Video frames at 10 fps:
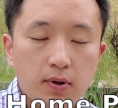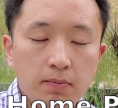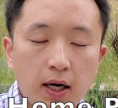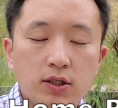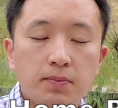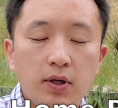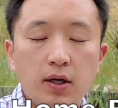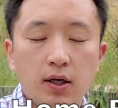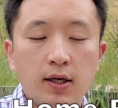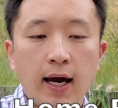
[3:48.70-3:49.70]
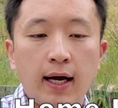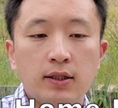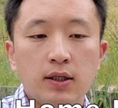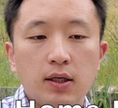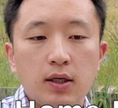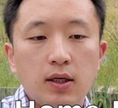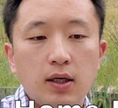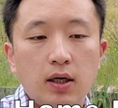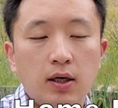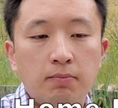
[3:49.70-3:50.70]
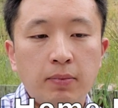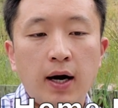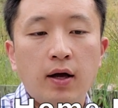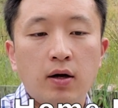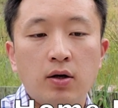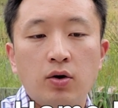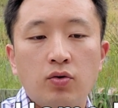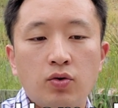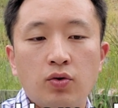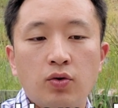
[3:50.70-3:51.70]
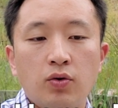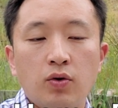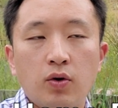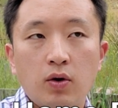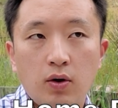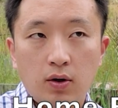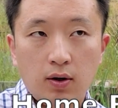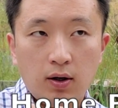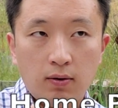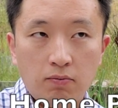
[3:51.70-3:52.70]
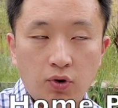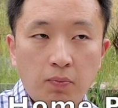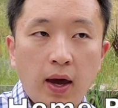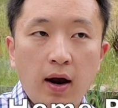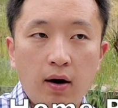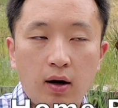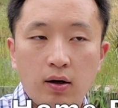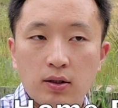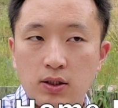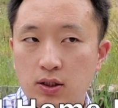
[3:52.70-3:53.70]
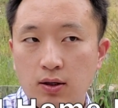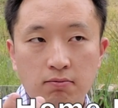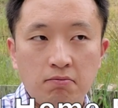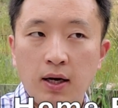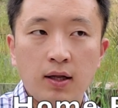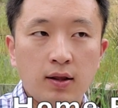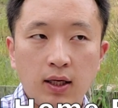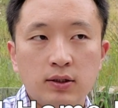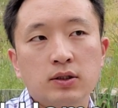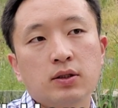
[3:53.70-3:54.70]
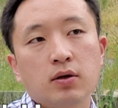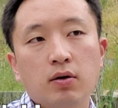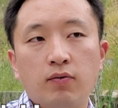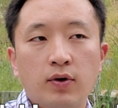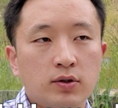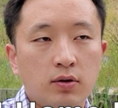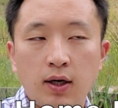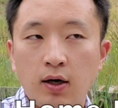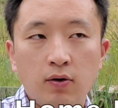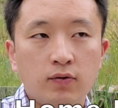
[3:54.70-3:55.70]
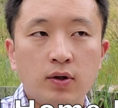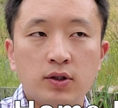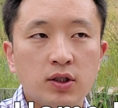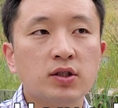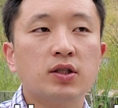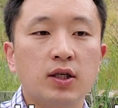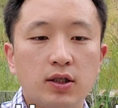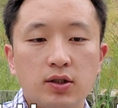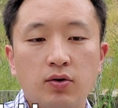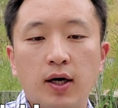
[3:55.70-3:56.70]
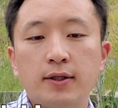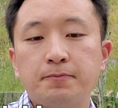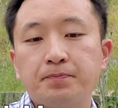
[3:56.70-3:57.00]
possibility that buyer need to prepare many things with a lot of uncertainties, right?